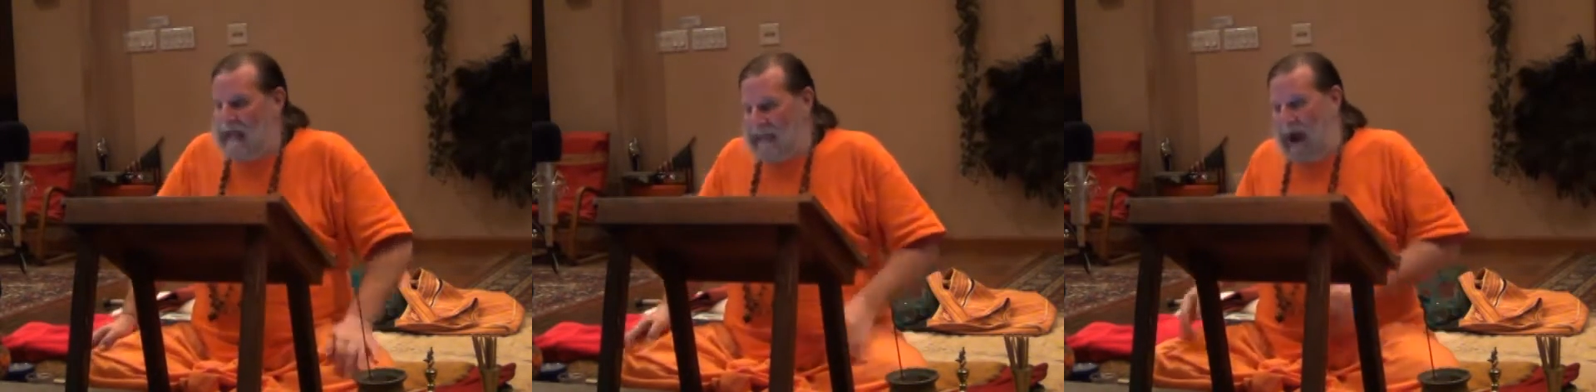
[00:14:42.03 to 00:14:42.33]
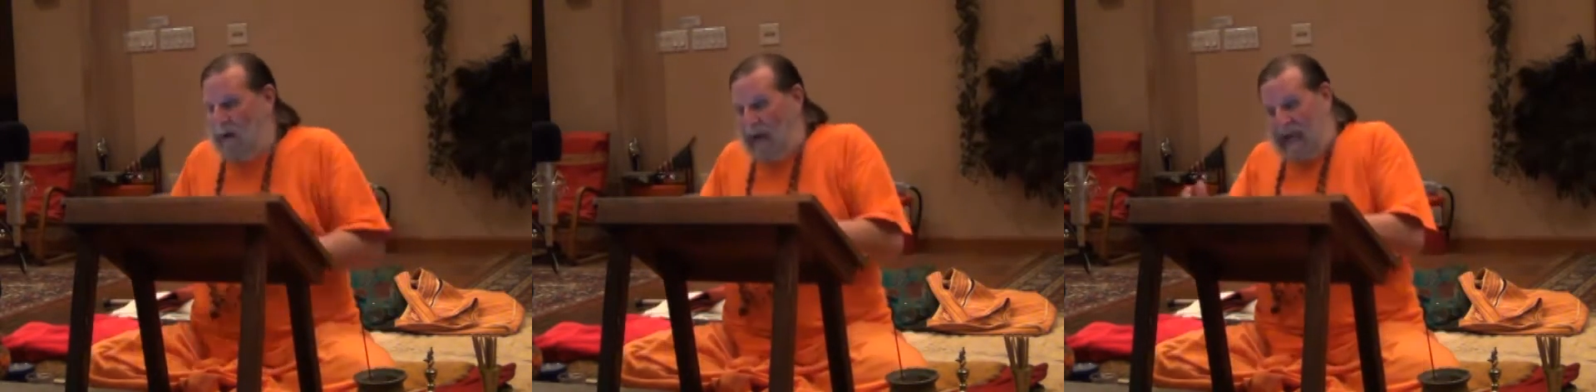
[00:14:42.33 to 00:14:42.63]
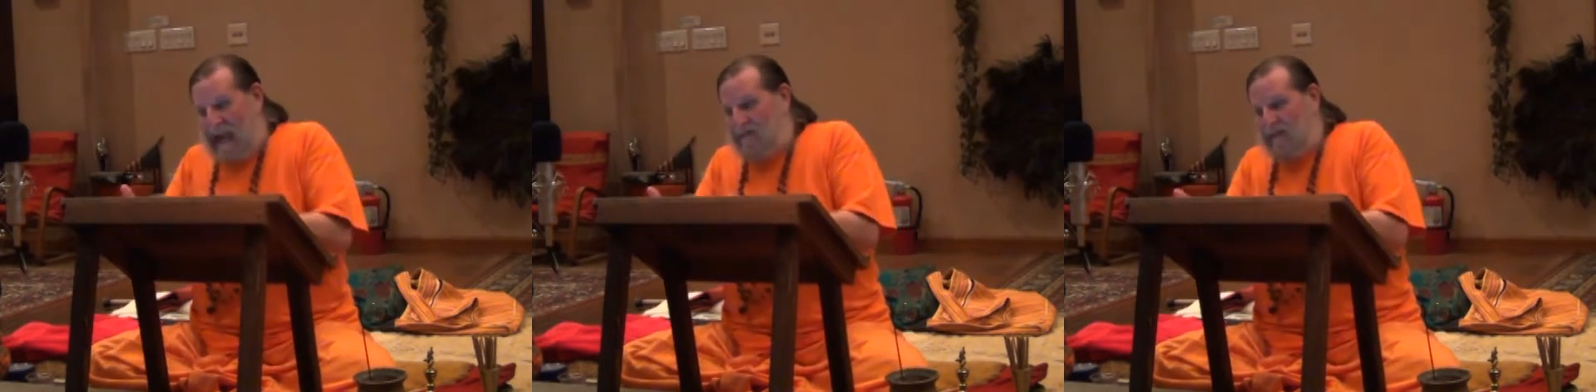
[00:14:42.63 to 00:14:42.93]
Now,
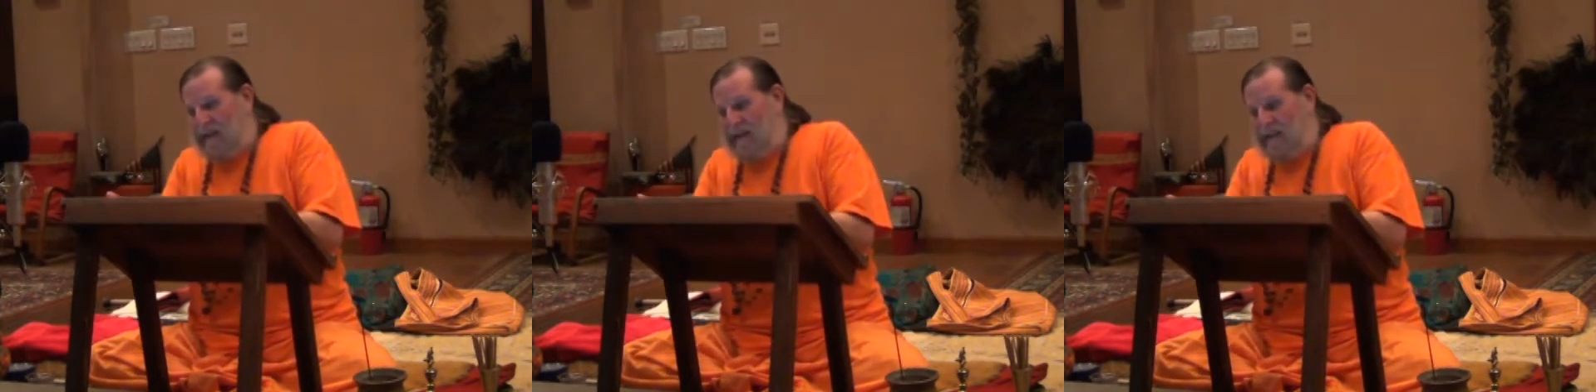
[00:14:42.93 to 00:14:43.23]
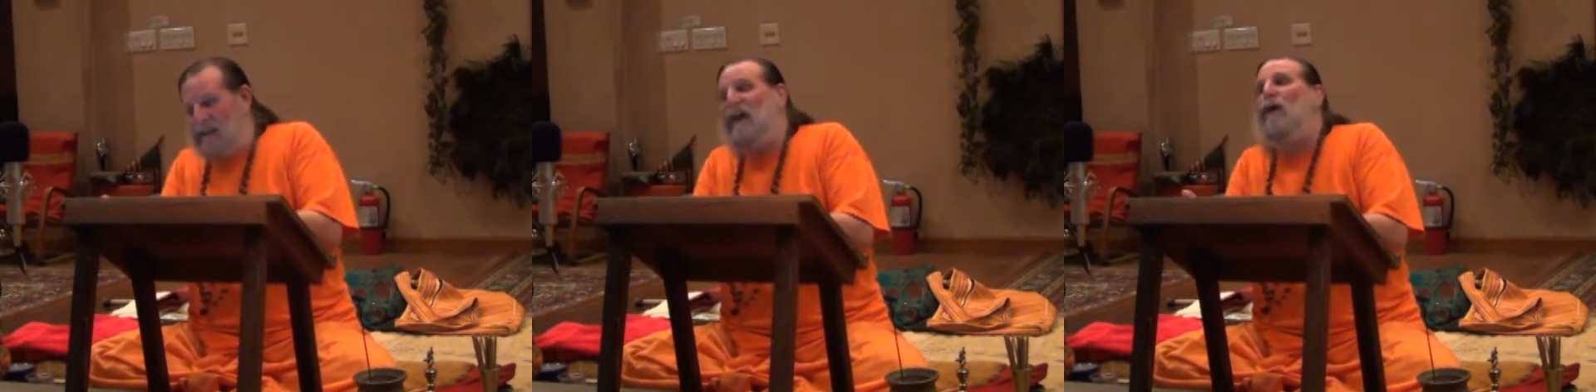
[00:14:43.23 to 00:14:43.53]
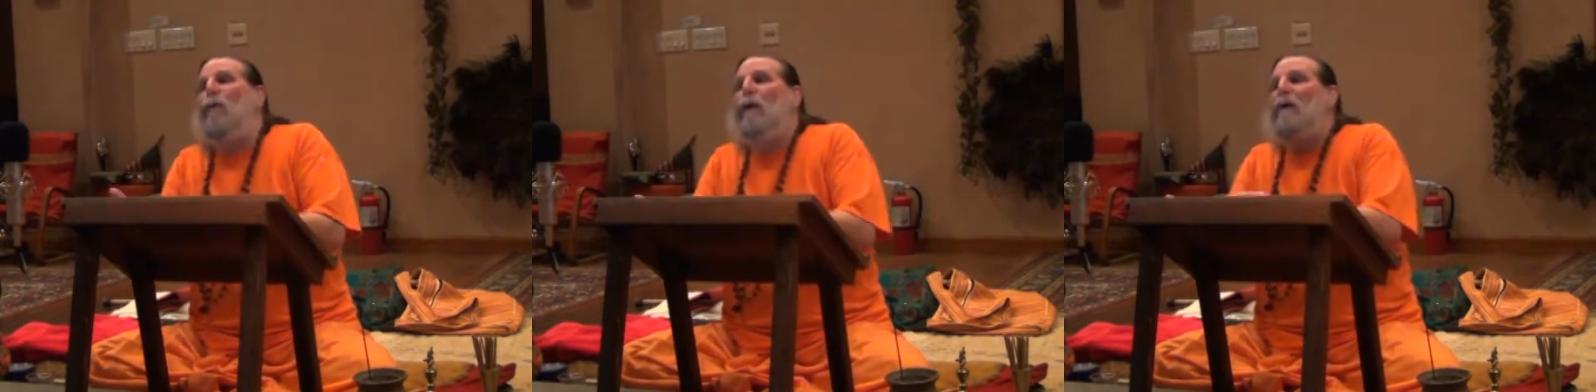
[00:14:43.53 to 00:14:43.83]
even
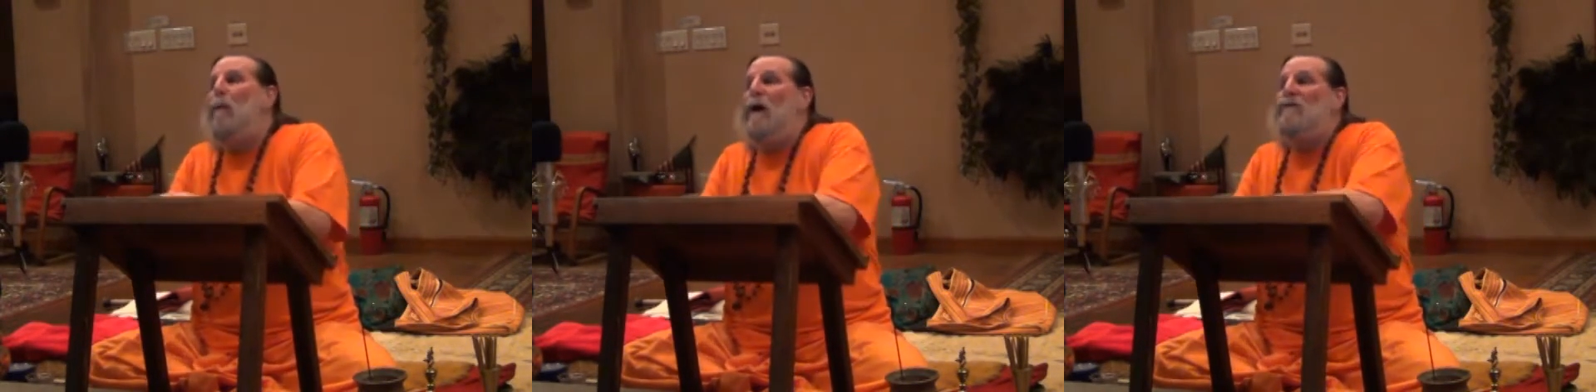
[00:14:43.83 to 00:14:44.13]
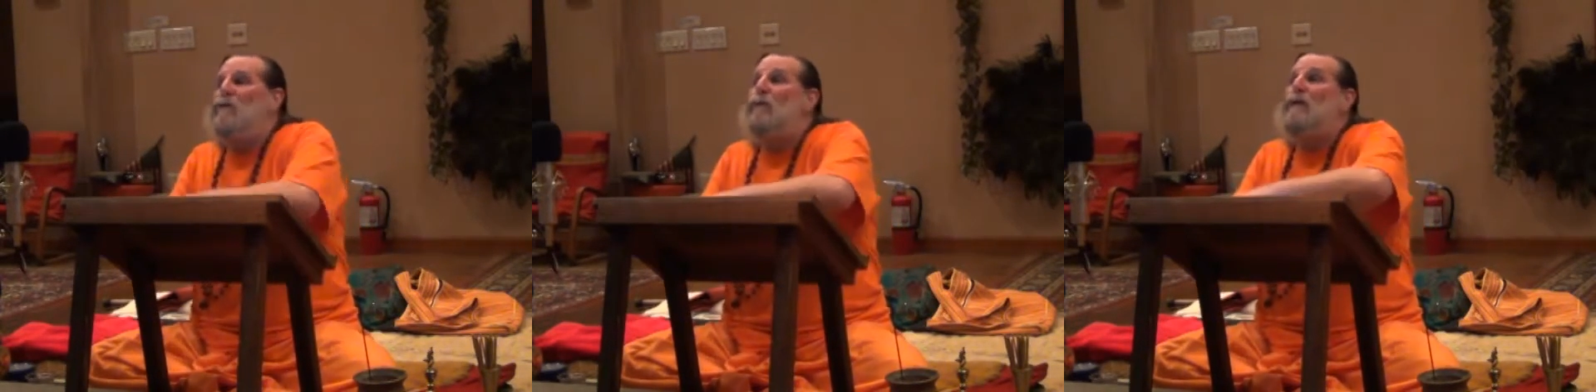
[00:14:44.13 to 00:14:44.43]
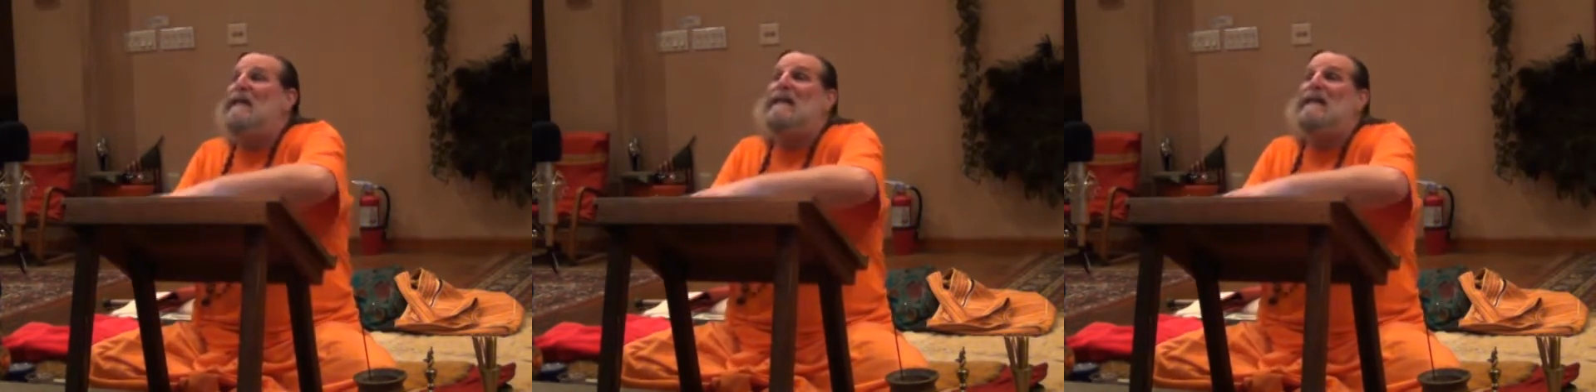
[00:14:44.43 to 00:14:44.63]
still, we want to read